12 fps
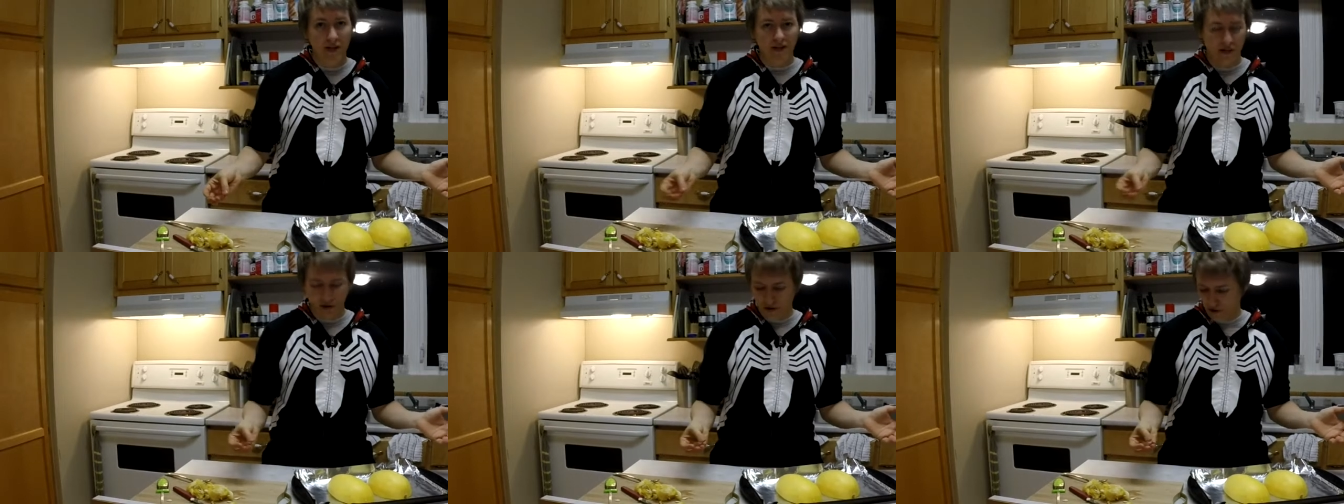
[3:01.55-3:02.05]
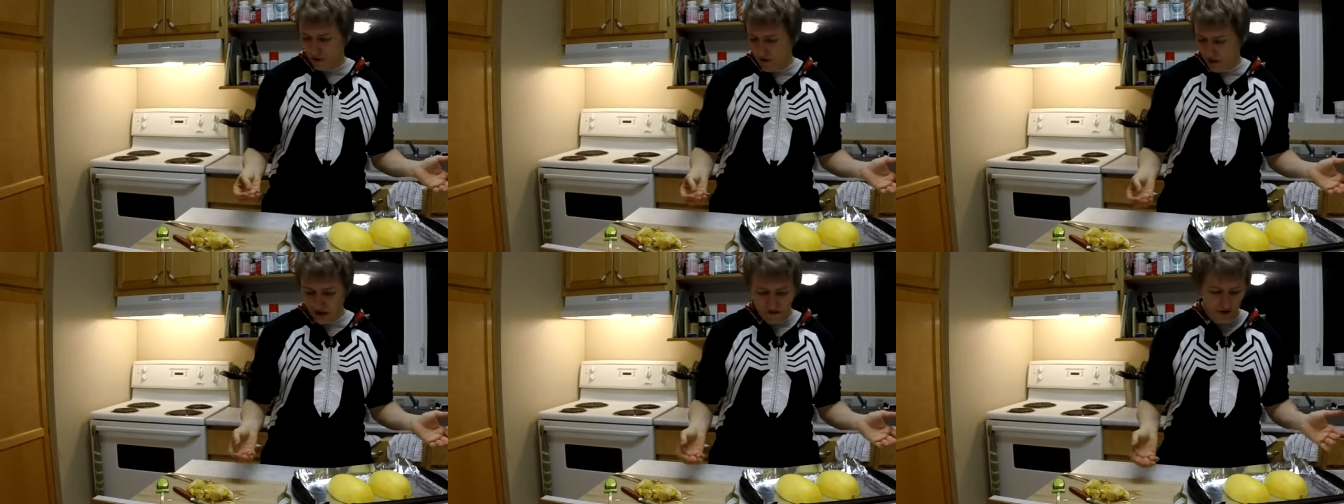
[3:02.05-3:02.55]
I said, throw it in
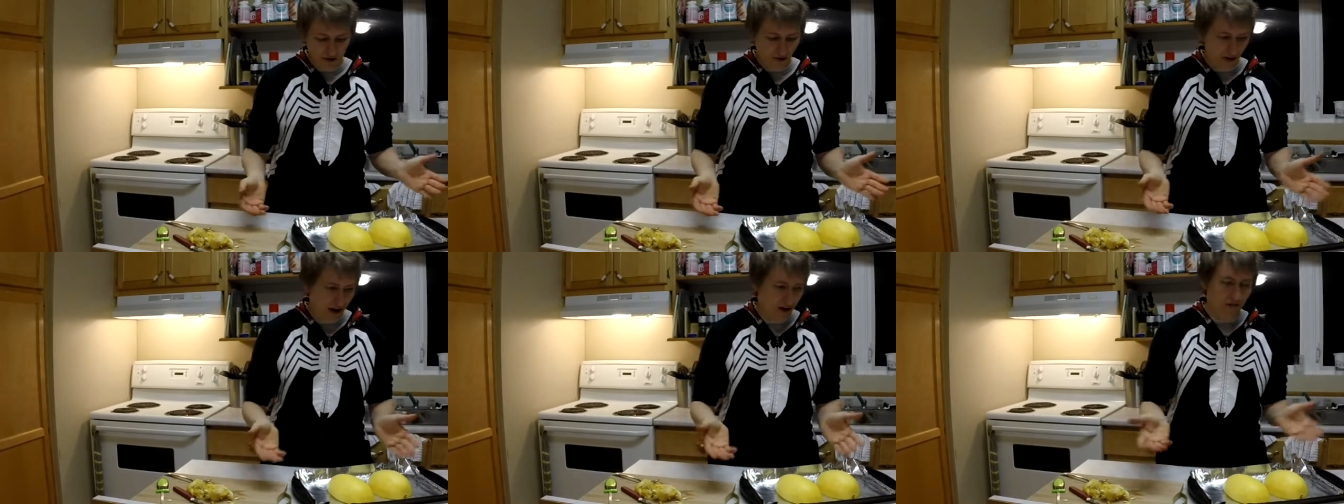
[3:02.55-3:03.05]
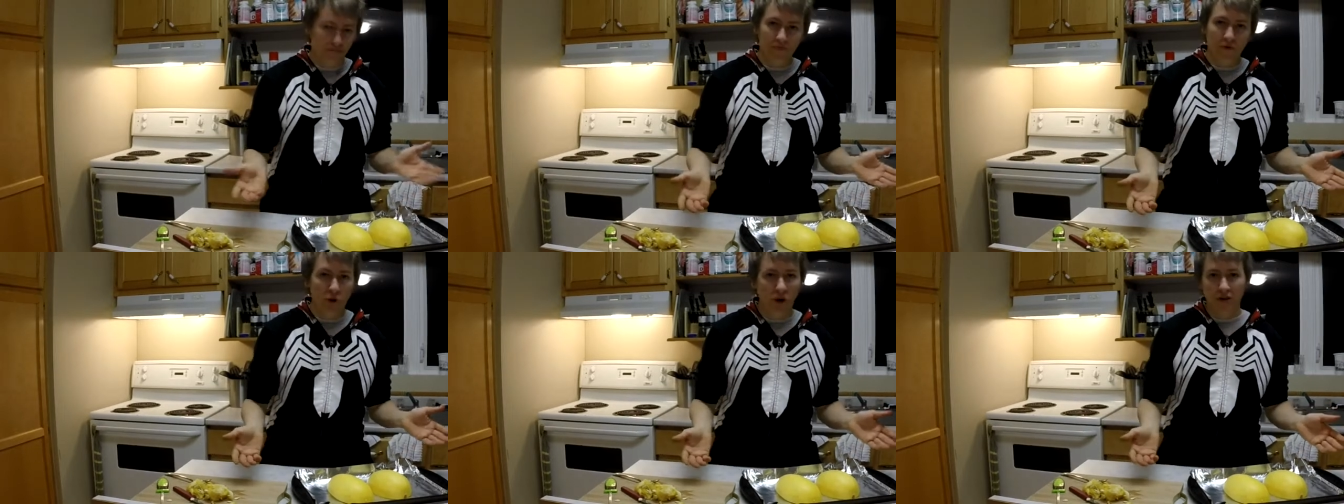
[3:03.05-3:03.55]
the oven around
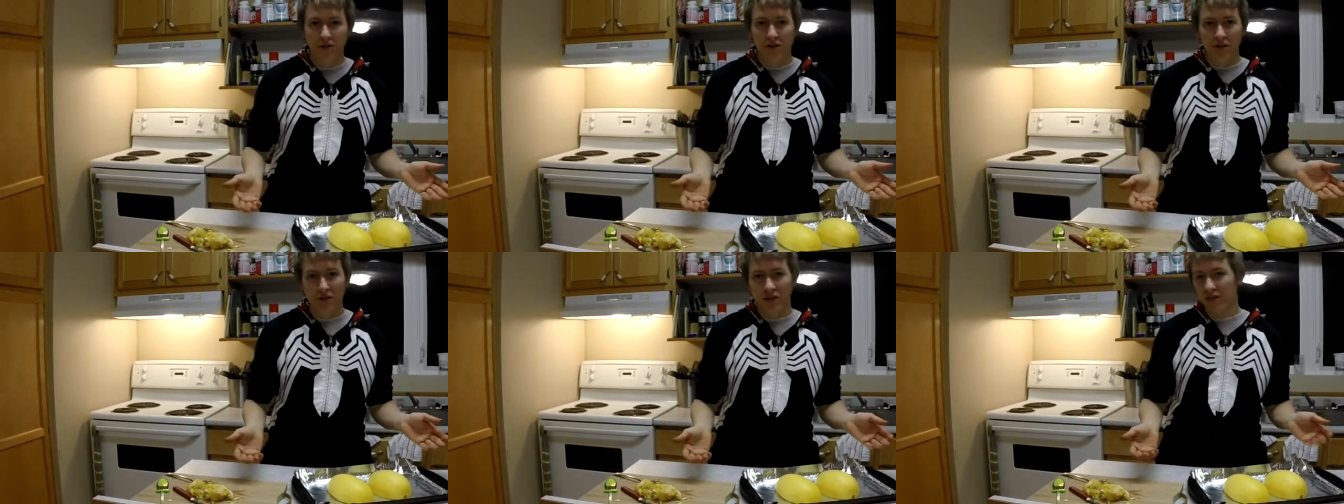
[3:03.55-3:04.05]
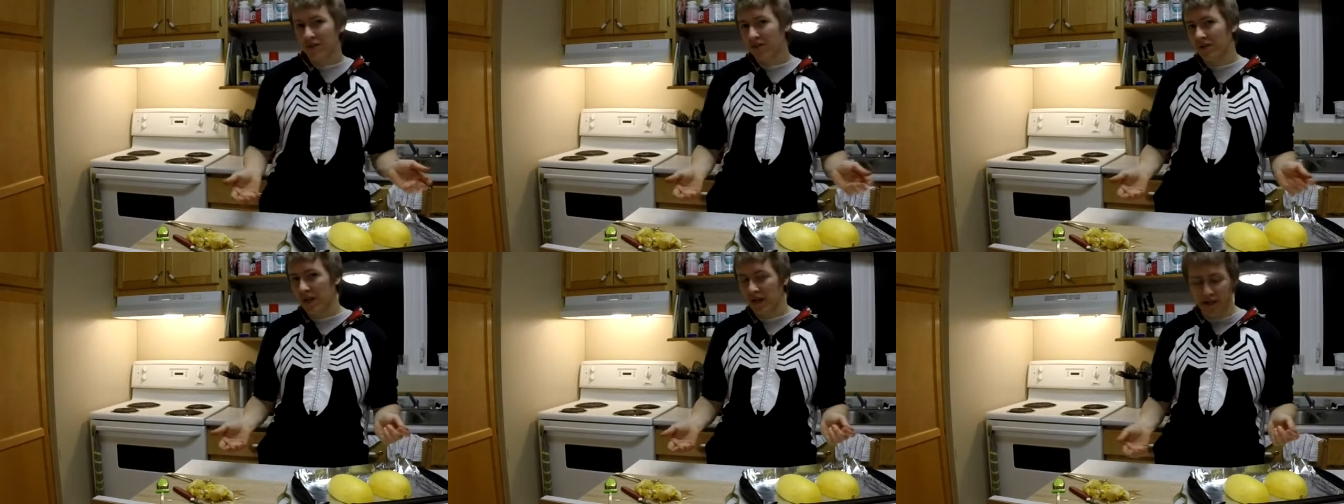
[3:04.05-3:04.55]
400 degrees
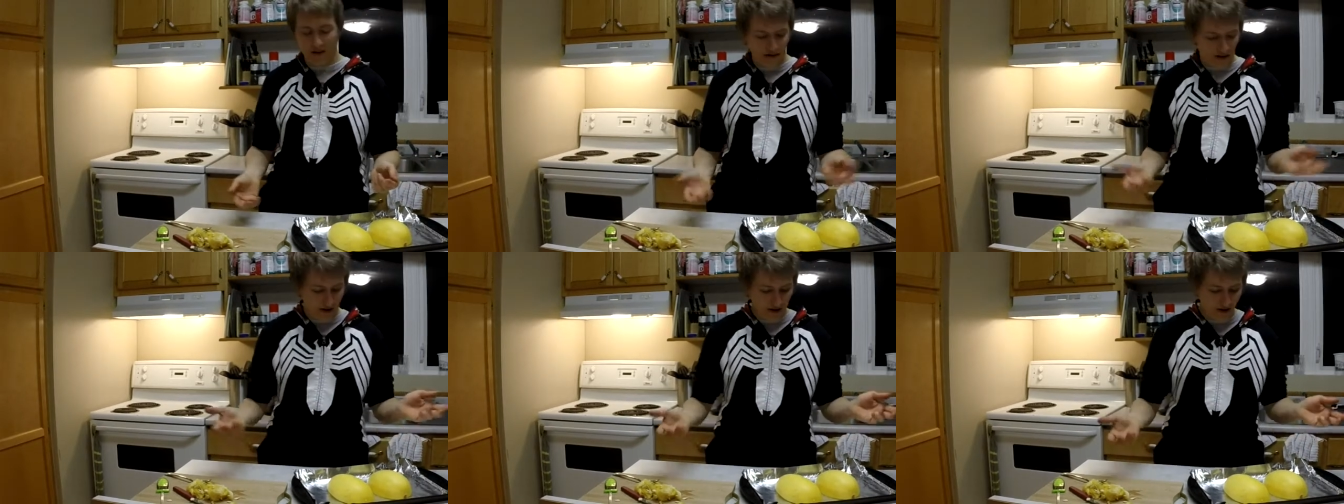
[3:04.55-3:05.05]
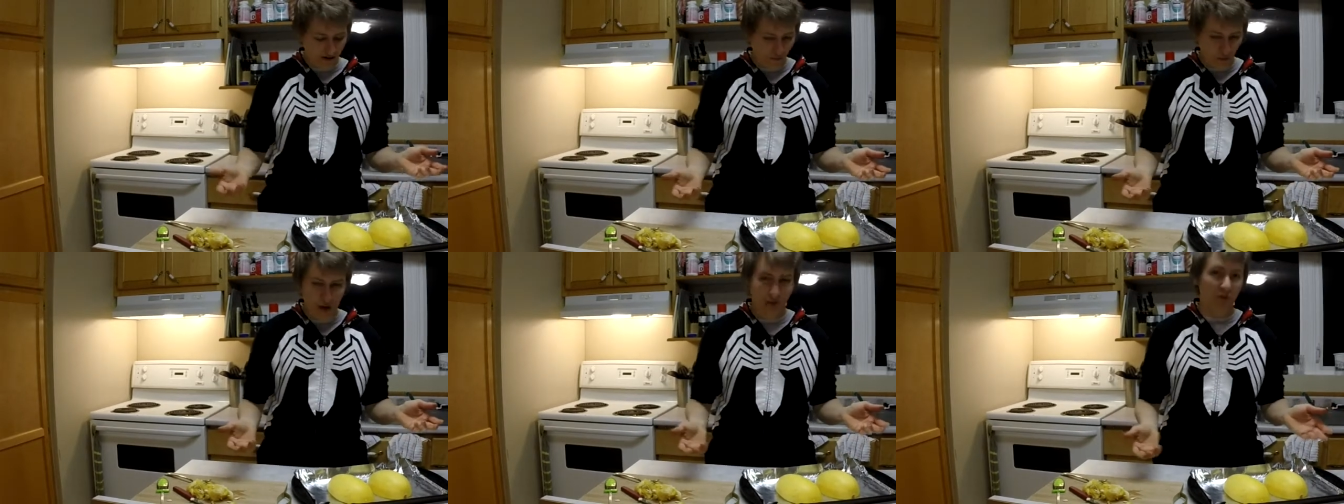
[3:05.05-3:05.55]
and
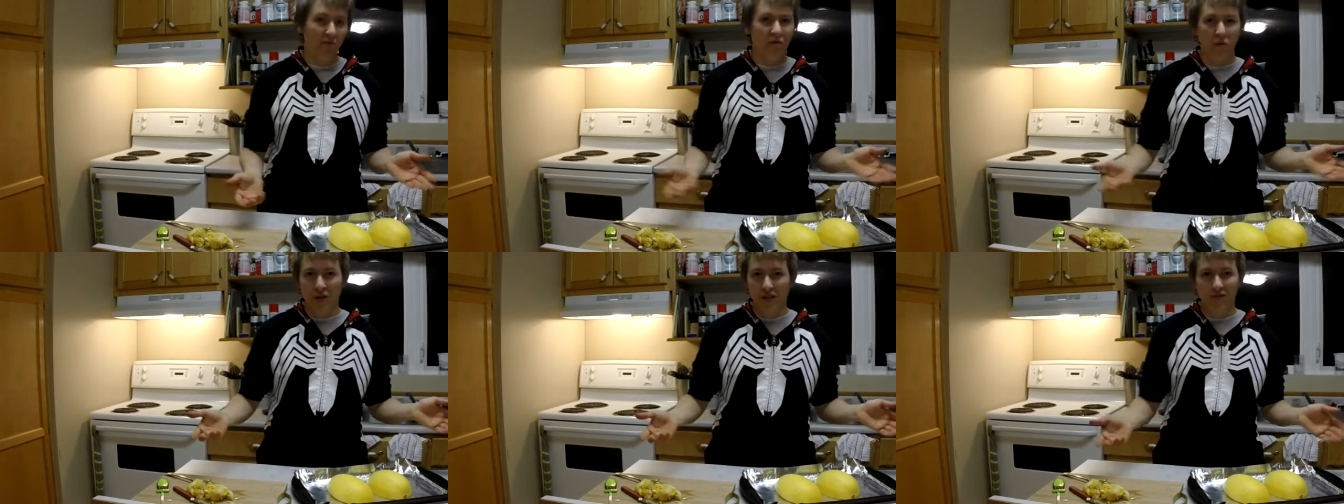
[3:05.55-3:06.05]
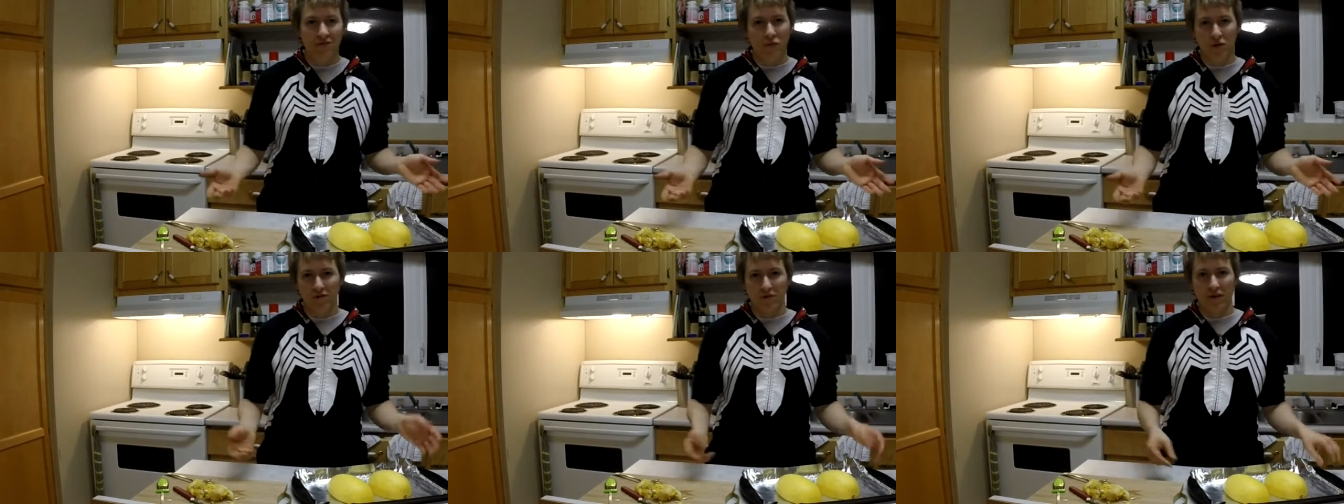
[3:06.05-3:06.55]
wait about 40 to
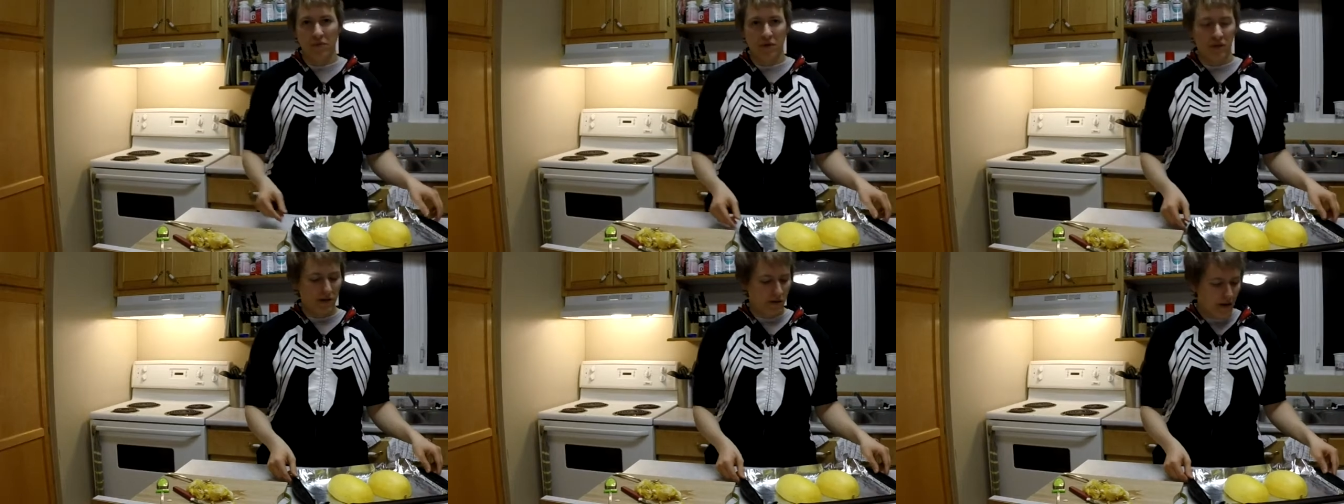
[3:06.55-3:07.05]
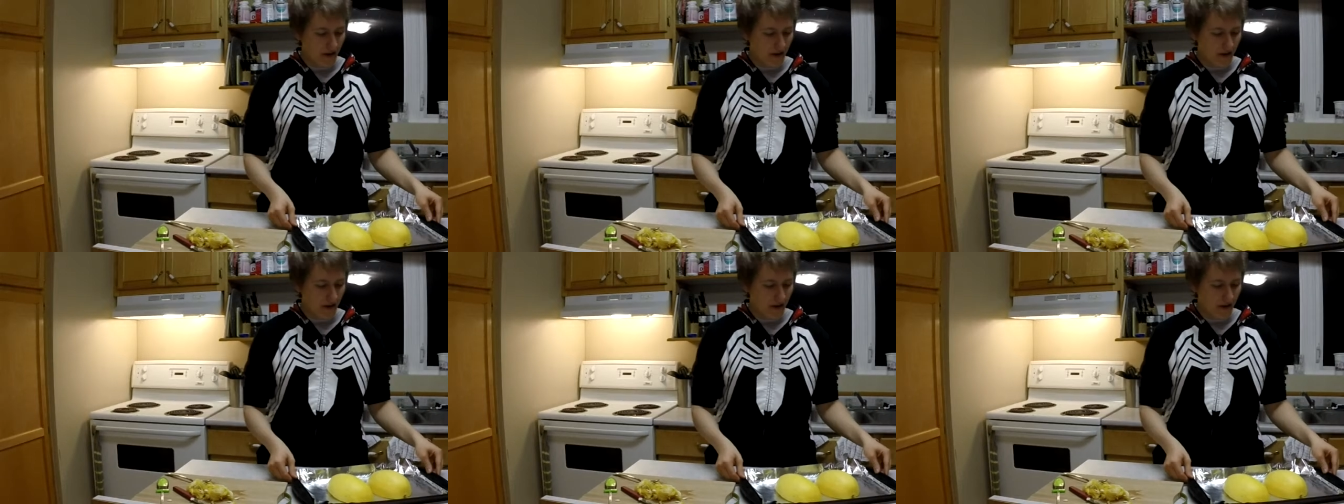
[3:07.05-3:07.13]
45 minutes.